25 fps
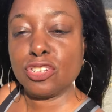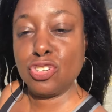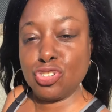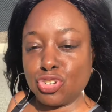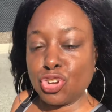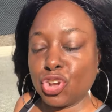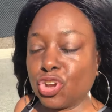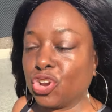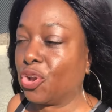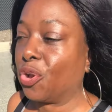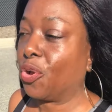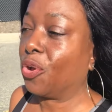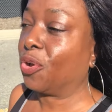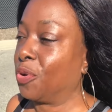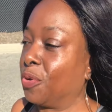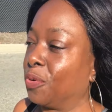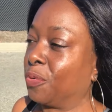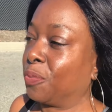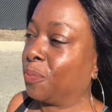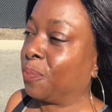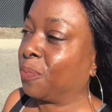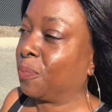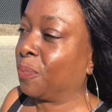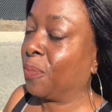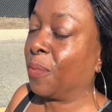of sugar,
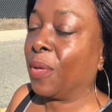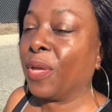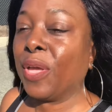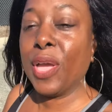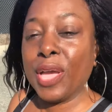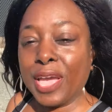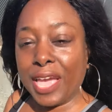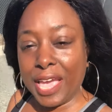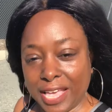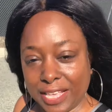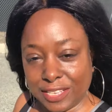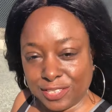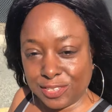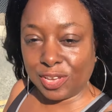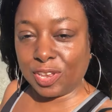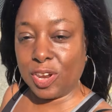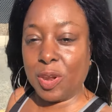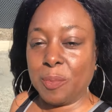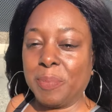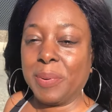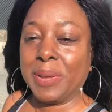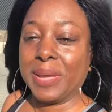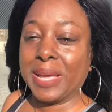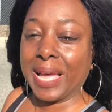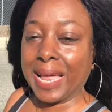it's going to
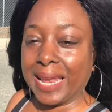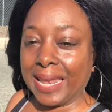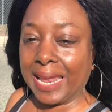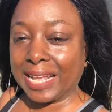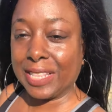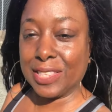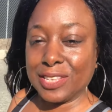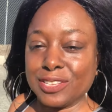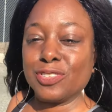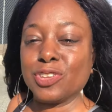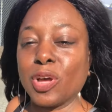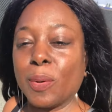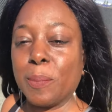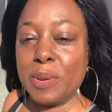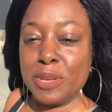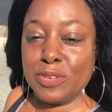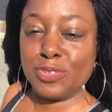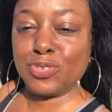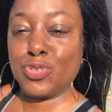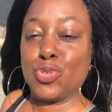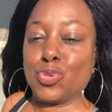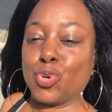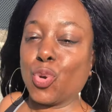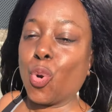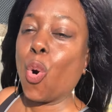be collected. It's going to be
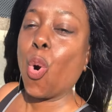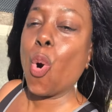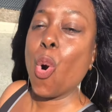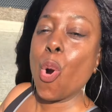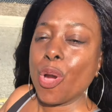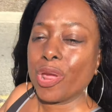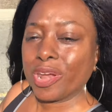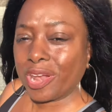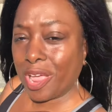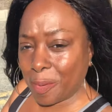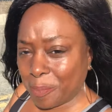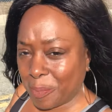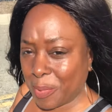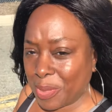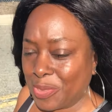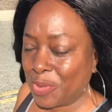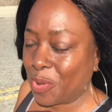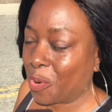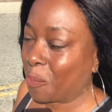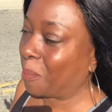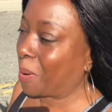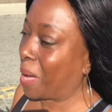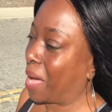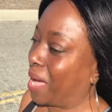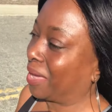stored up in
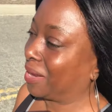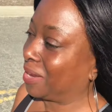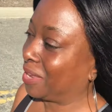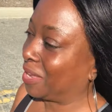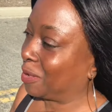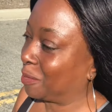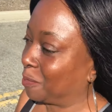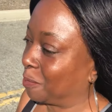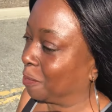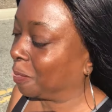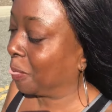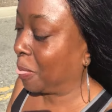your body.